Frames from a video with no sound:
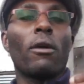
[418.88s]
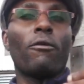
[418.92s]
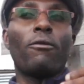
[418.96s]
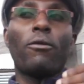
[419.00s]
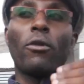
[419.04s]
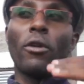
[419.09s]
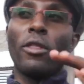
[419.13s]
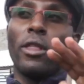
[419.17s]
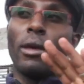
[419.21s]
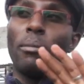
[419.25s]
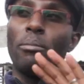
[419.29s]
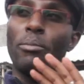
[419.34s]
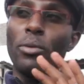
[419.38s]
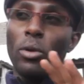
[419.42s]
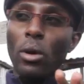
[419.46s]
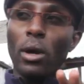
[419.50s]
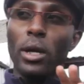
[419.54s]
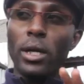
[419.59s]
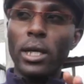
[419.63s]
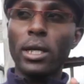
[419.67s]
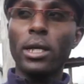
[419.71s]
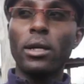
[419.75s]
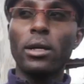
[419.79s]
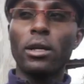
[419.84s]
for the
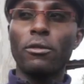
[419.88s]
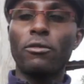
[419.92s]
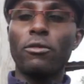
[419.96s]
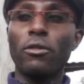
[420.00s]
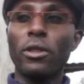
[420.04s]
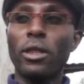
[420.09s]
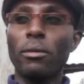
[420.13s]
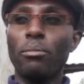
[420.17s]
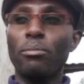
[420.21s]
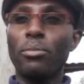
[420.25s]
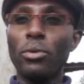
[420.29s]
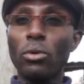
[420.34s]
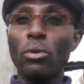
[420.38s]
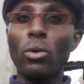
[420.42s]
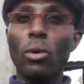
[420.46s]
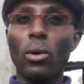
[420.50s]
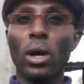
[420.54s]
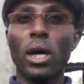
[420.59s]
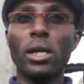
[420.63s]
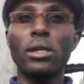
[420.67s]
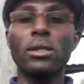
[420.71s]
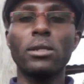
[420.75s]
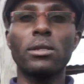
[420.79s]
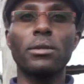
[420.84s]
pure degree, for the
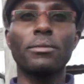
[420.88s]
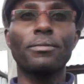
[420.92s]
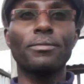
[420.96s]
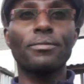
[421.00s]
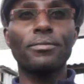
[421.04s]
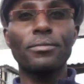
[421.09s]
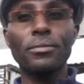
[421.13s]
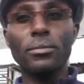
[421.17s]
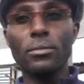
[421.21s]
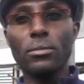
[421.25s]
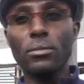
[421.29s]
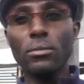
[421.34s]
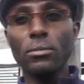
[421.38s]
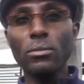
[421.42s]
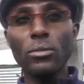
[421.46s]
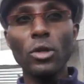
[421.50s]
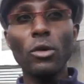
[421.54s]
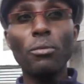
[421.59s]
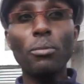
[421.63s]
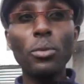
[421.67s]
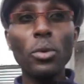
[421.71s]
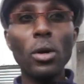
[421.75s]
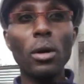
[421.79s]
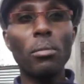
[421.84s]
pure ones,
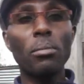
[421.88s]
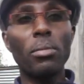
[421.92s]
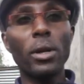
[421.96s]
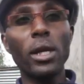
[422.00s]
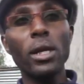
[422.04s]
pure